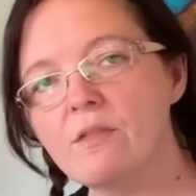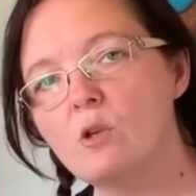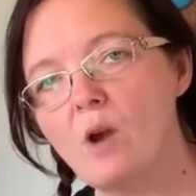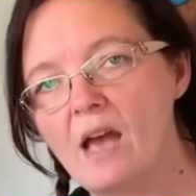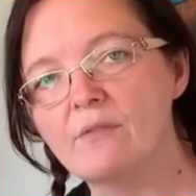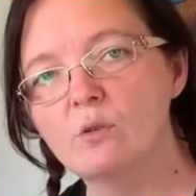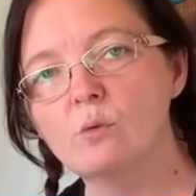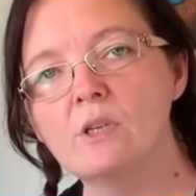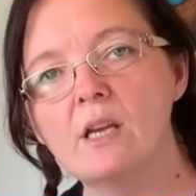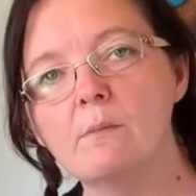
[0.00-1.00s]
you have
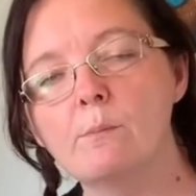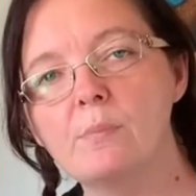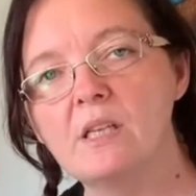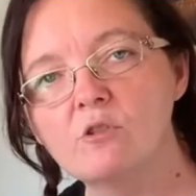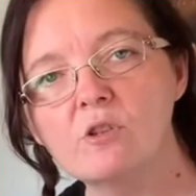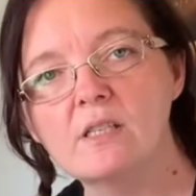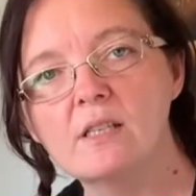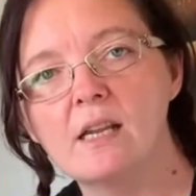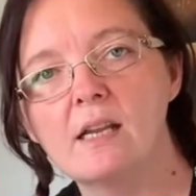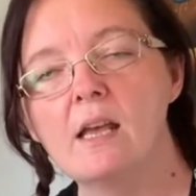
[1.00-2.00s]
to be interested
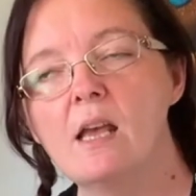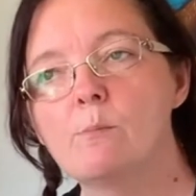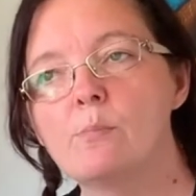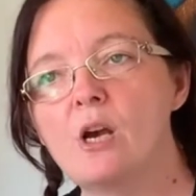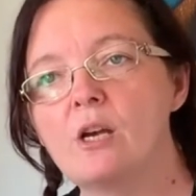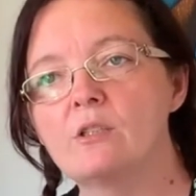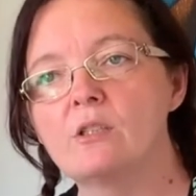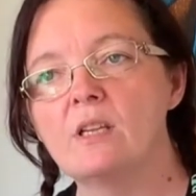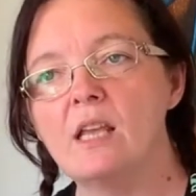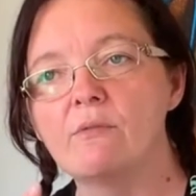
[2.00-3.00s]
in, but
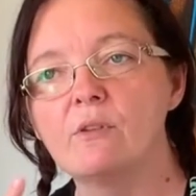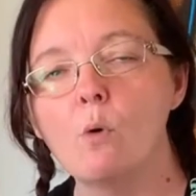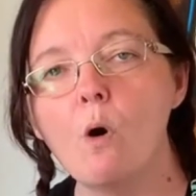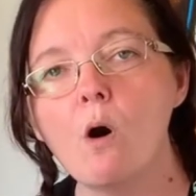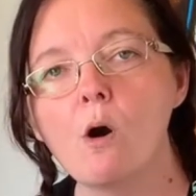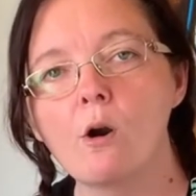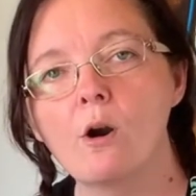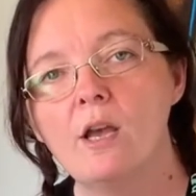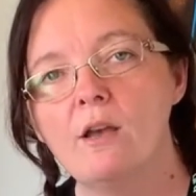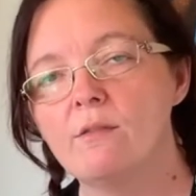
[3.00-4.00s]
if you are,
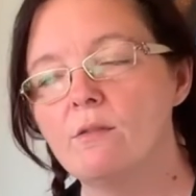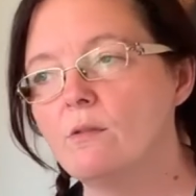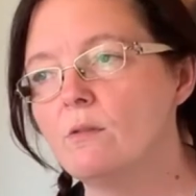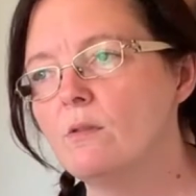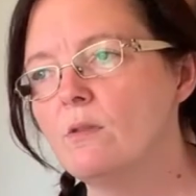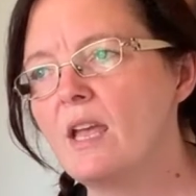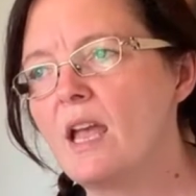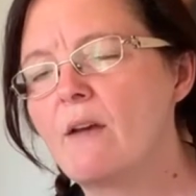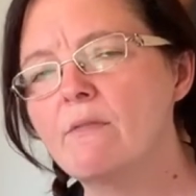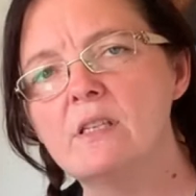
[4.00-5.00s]
they
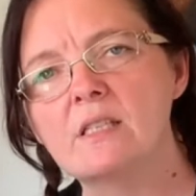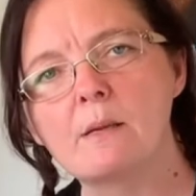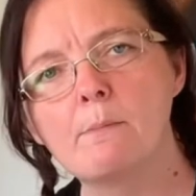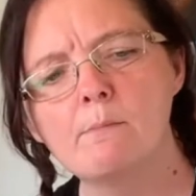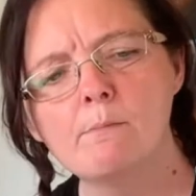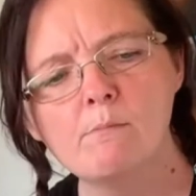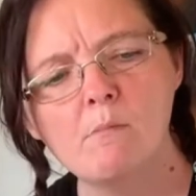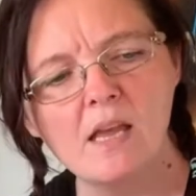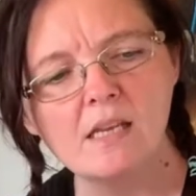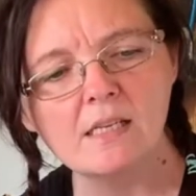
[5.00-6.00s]
have these
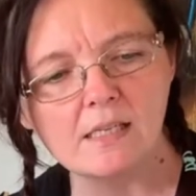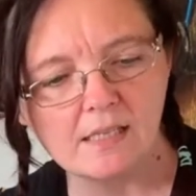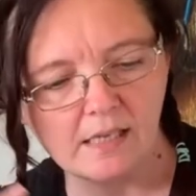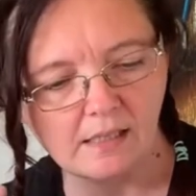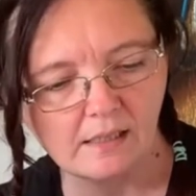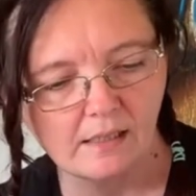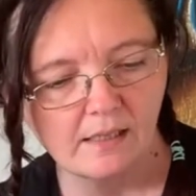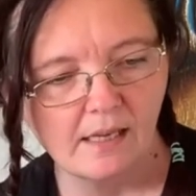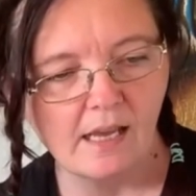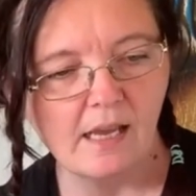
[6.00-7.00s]
amazing
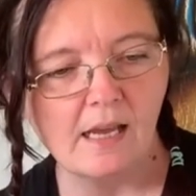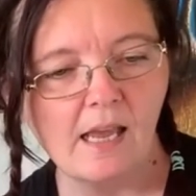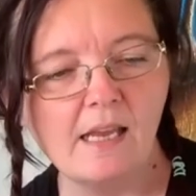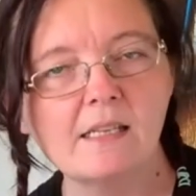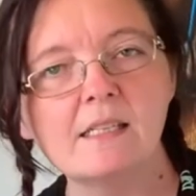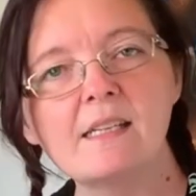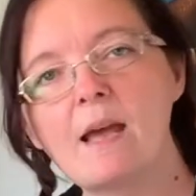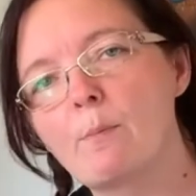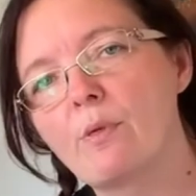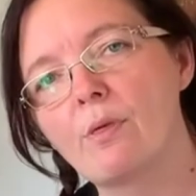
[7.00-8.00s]

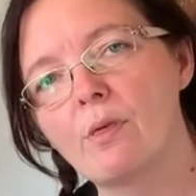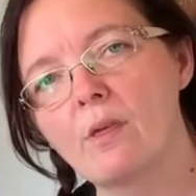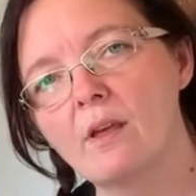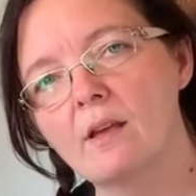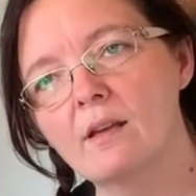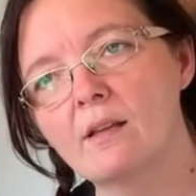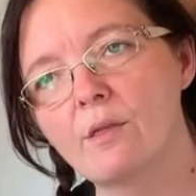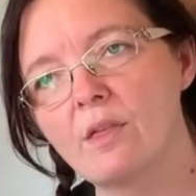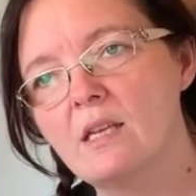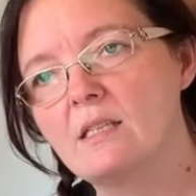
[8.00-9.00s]
in-depth
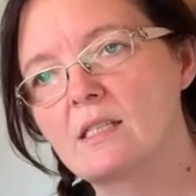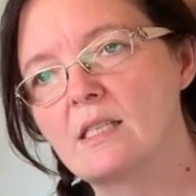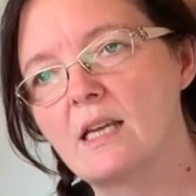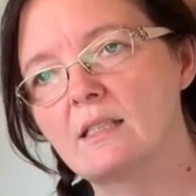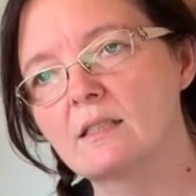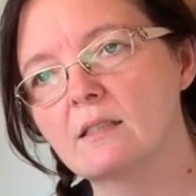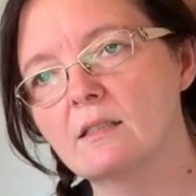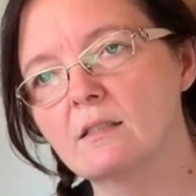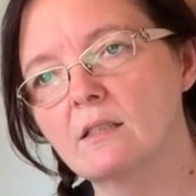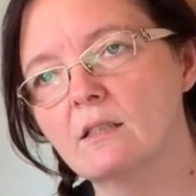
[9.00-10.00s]
things that
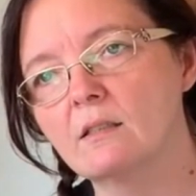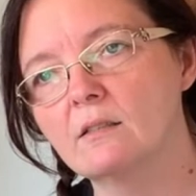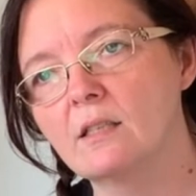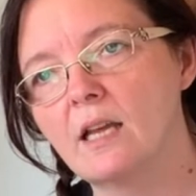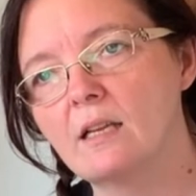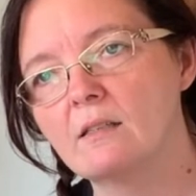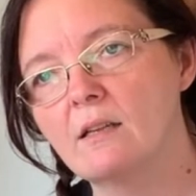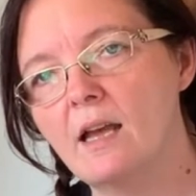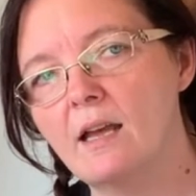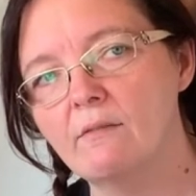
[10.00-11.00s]
can
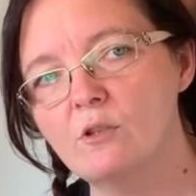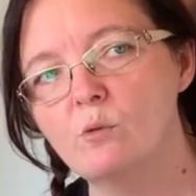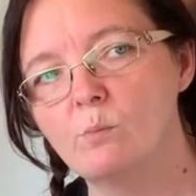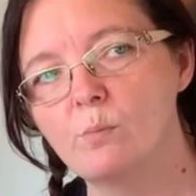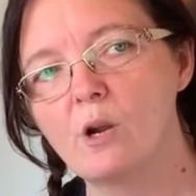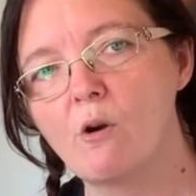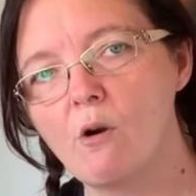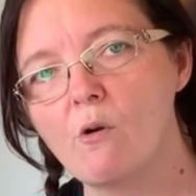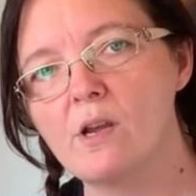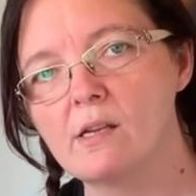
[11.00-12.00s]
have you
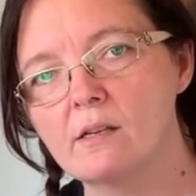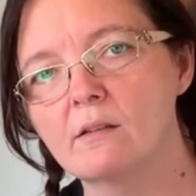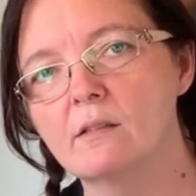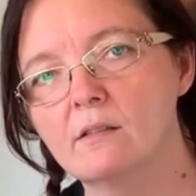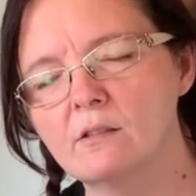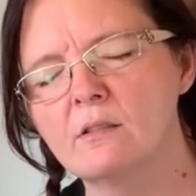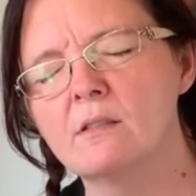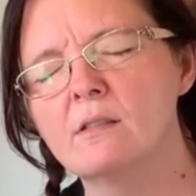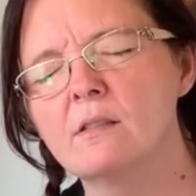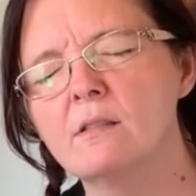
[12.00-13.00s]
burrowing
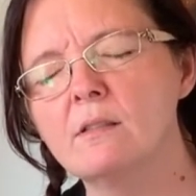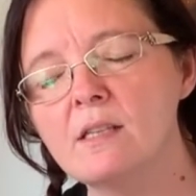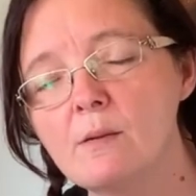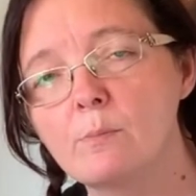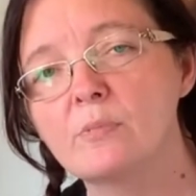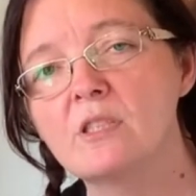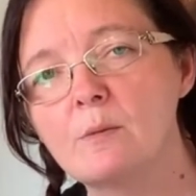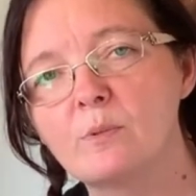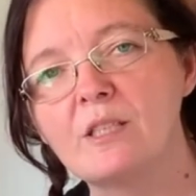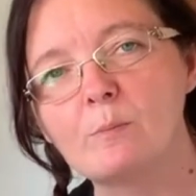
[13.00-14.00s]

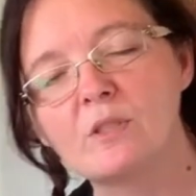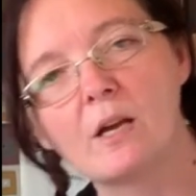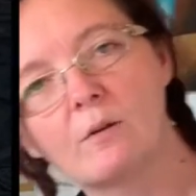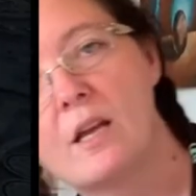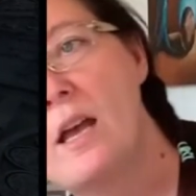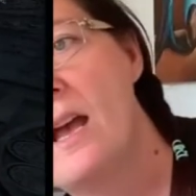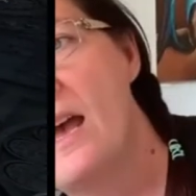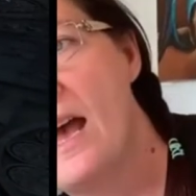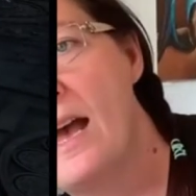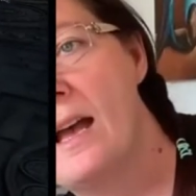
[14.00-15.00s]
deep down,
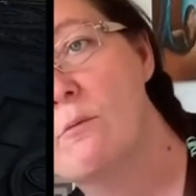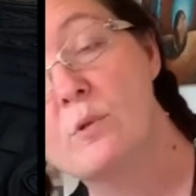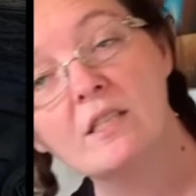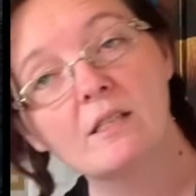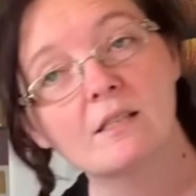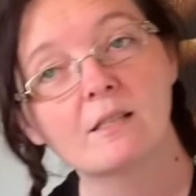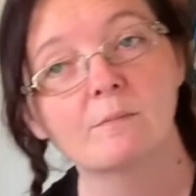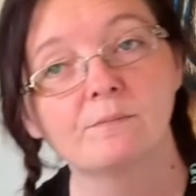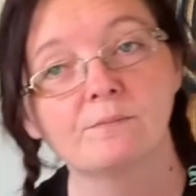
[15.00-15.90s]
which is